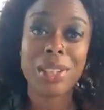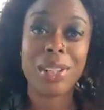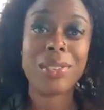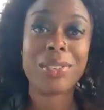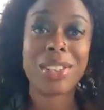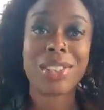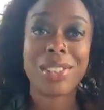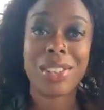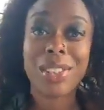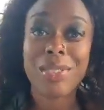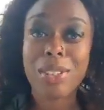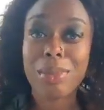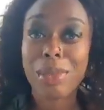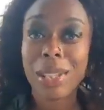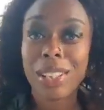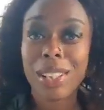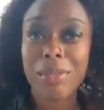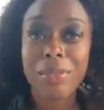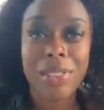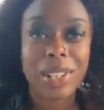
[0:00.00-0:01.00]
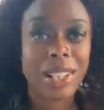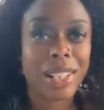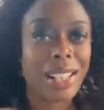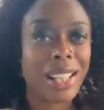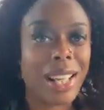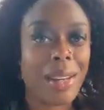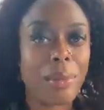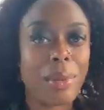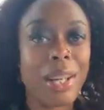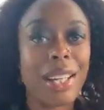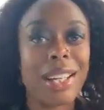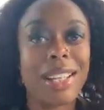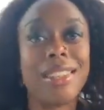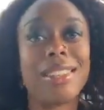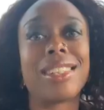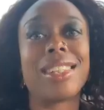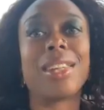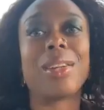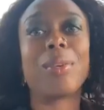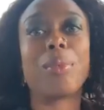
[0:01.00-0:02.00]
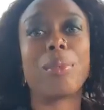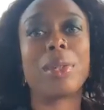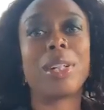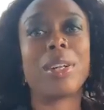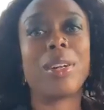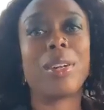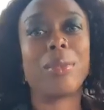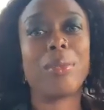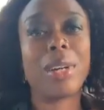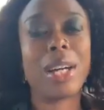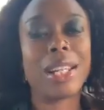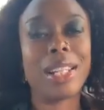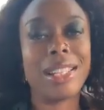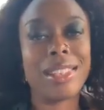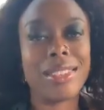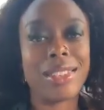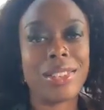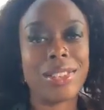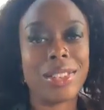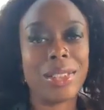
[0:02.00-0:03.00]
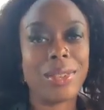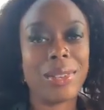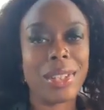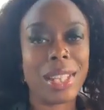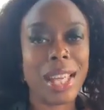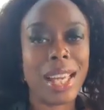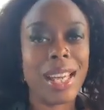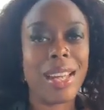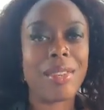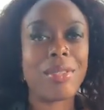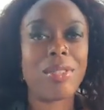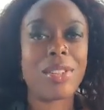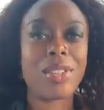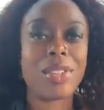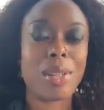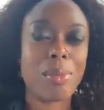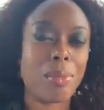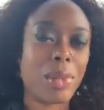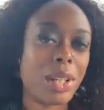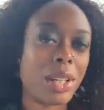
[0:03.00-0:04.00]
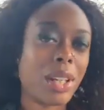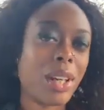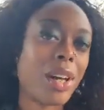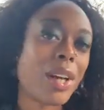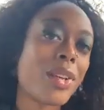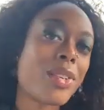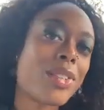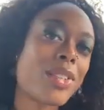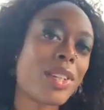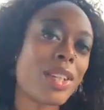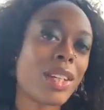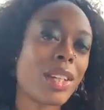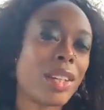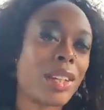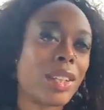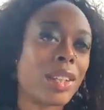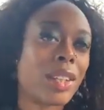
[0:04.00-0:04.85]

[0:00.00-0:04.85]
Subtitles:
We don't deserve to be comforted in that way until we are ready to do that for somebody else.